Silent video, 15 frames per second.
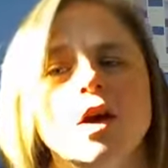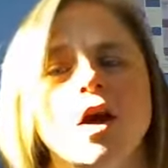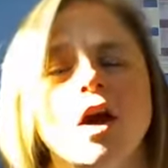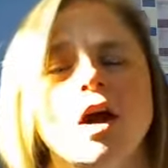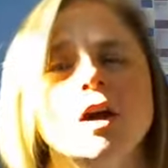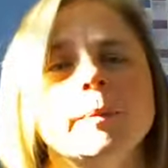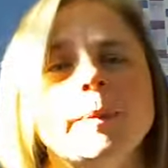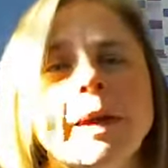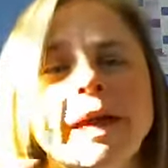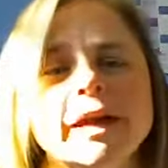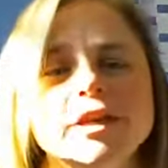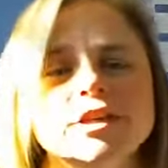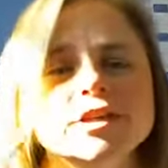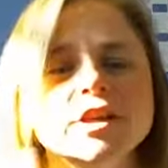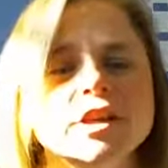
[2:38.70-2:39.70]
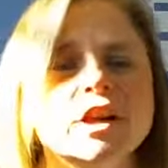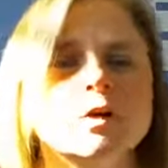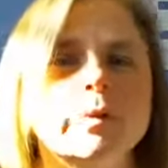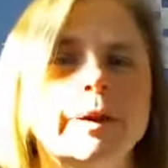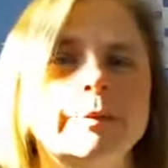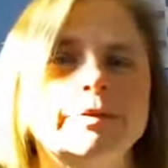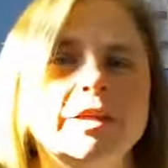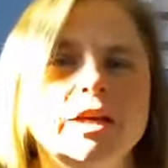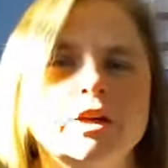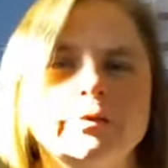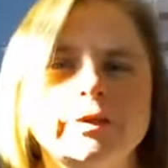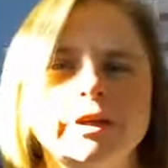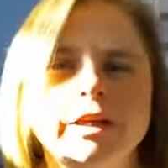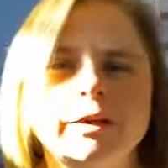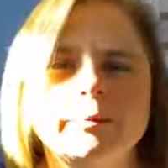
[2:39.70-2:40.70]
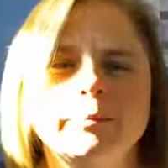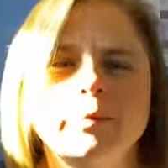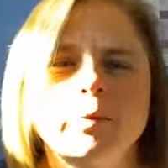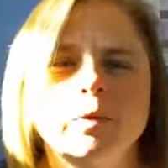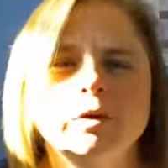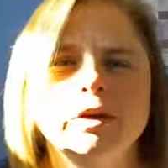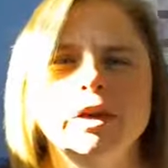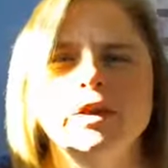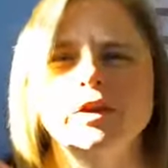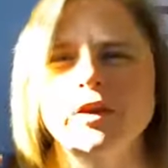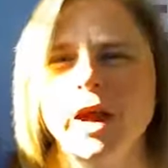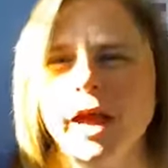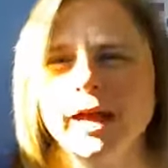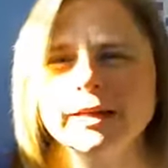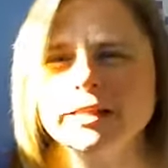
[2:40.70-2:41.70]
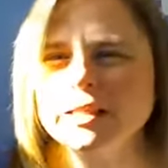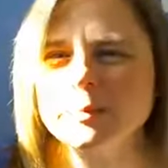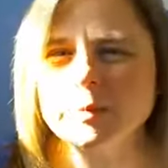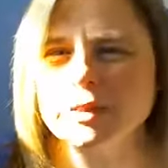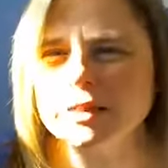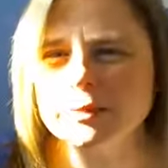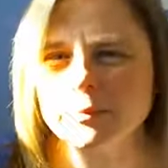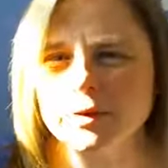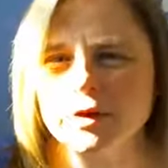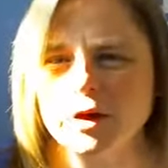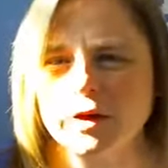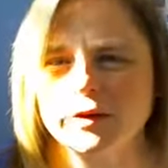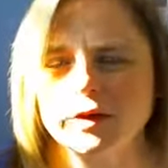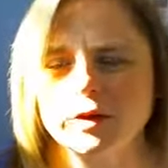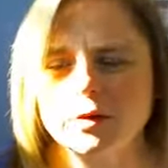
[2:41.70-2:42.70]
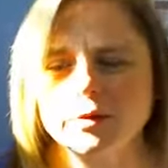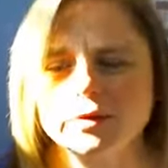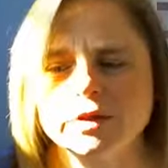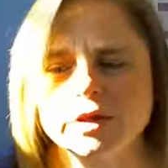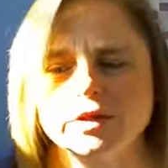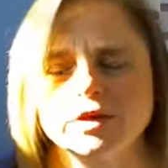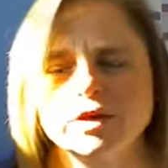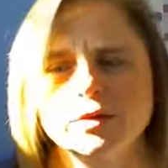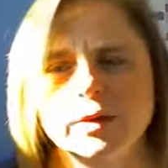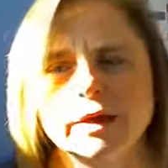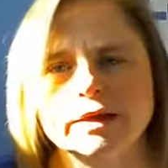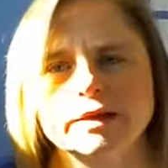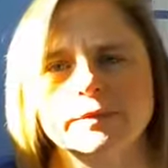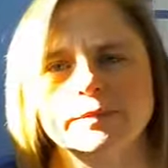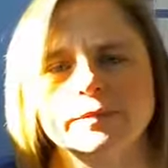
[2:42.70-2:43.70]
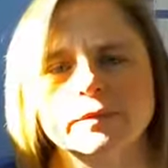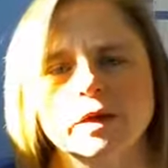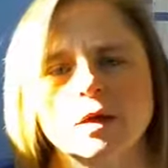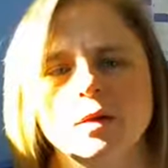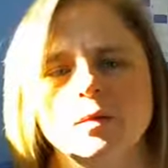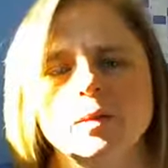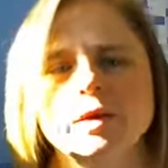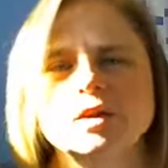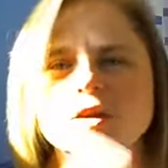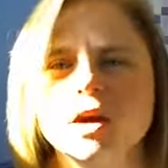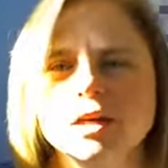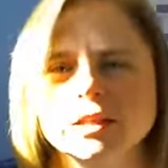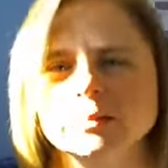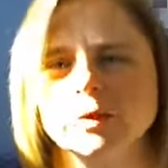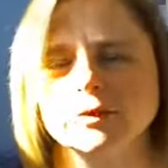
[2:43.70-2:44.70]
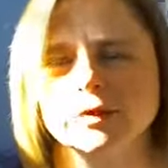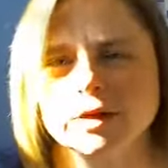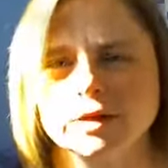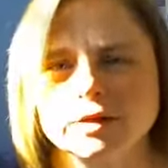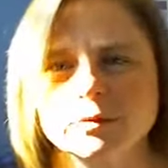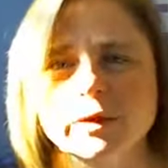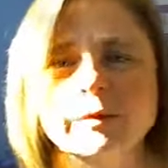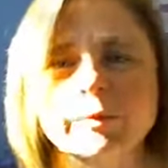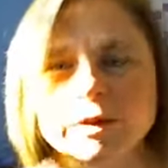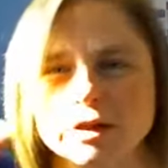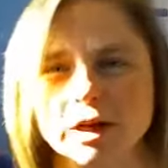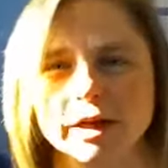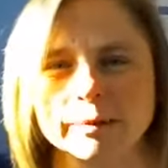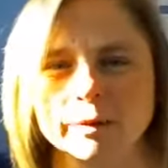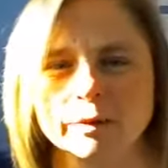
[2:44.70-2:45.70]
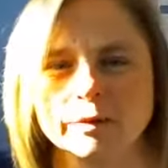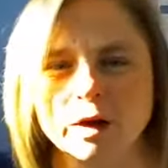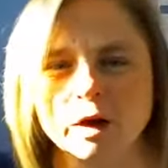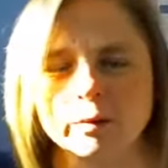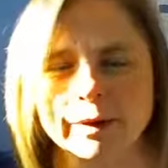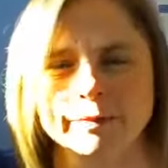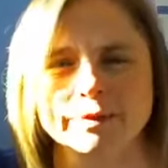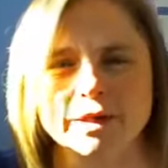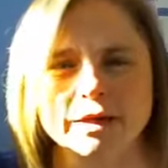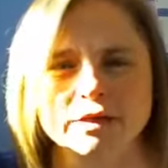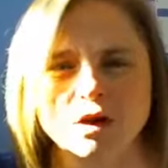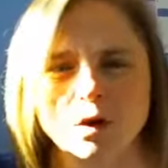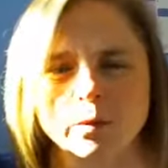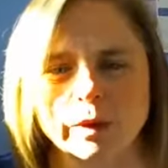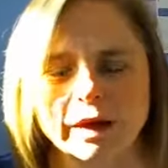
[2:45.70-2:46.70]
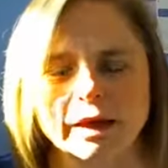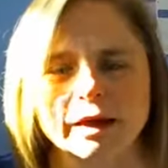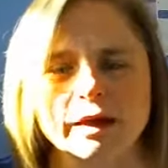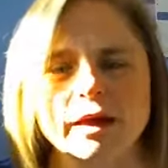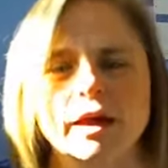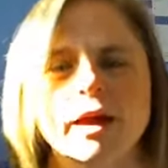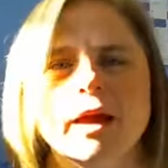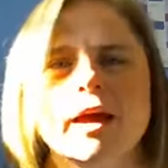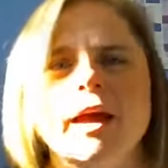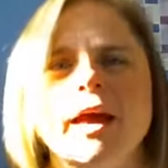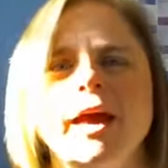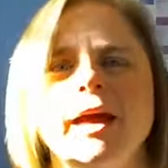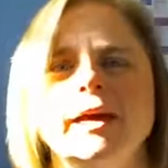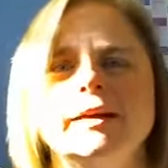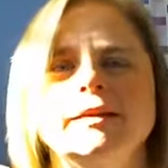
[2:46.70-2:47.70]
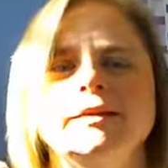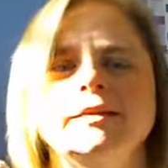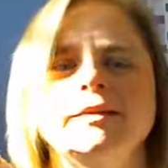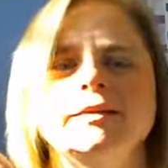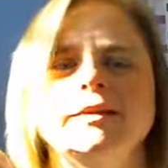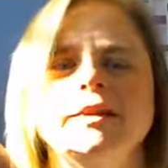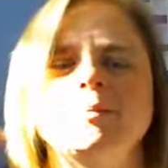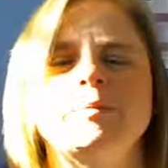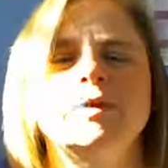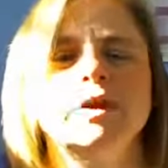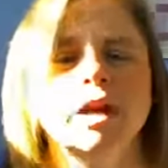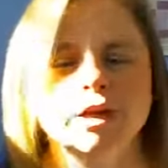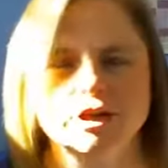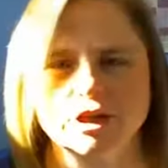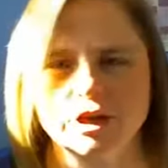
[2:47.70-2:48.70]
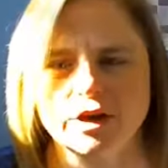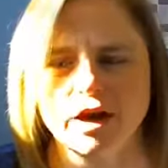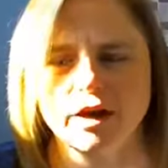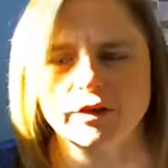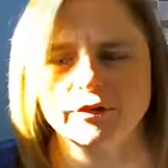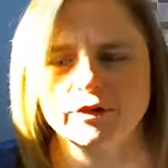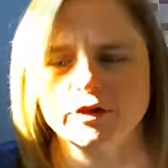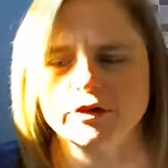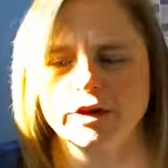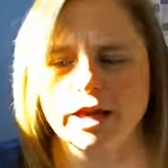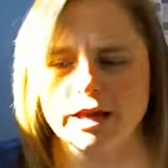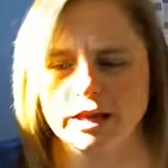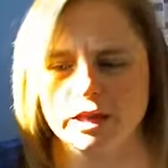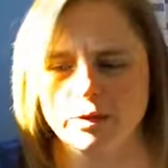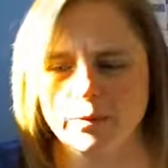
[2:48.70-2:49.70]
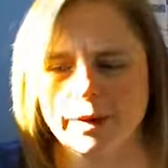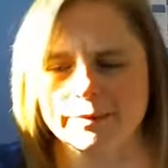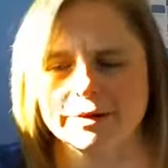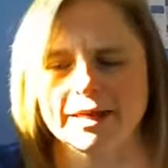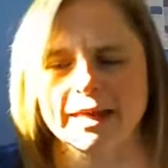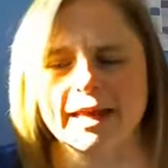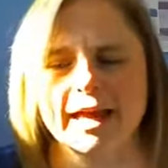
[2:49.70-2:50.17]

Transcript: Our pages on our website are really important, and there has to be some thought that goes into it. And we talked about this. We've been talking about our websites all week and the production of creating the website.